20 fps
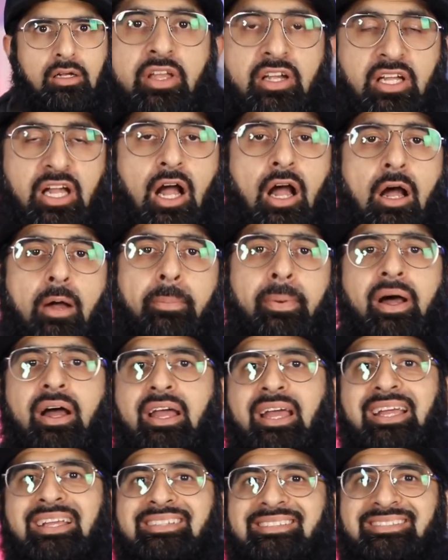The
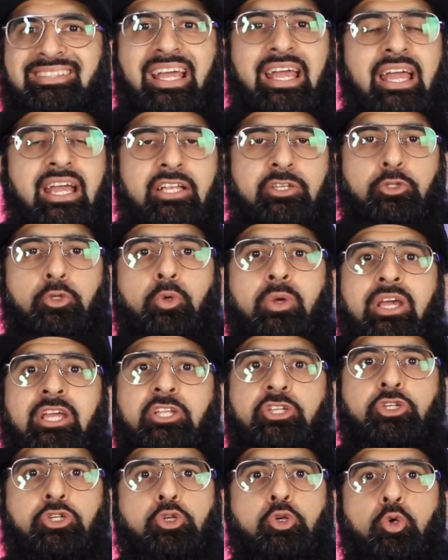Kaaba is there to
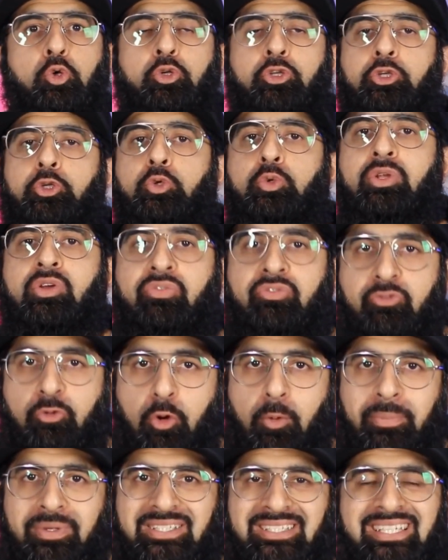ensure
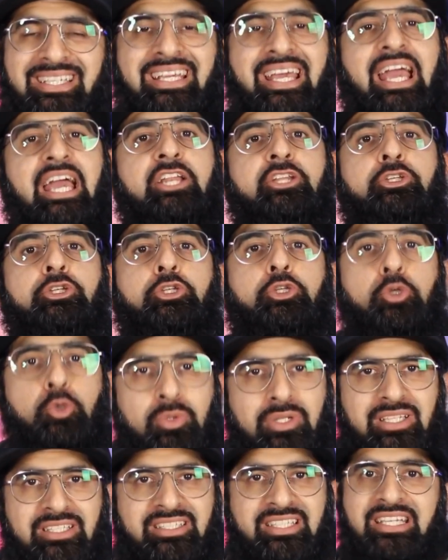uniformity and
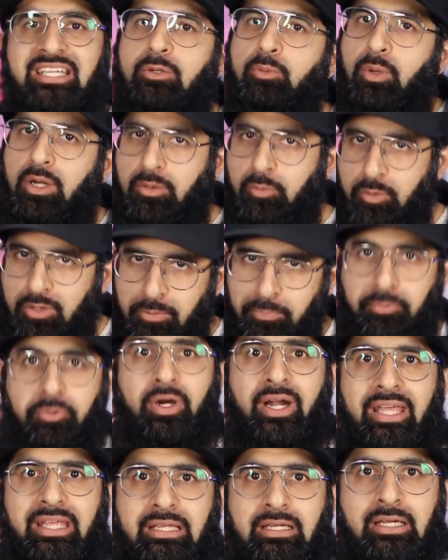unity when we
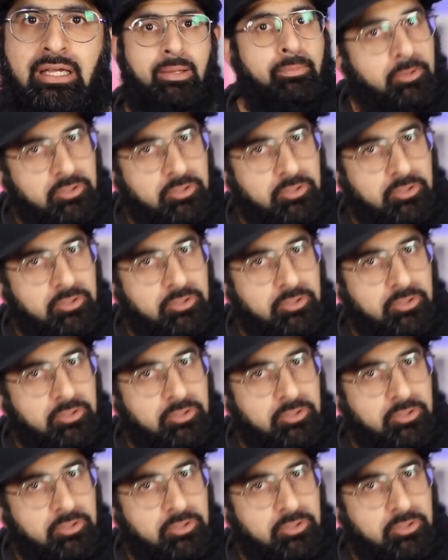pray.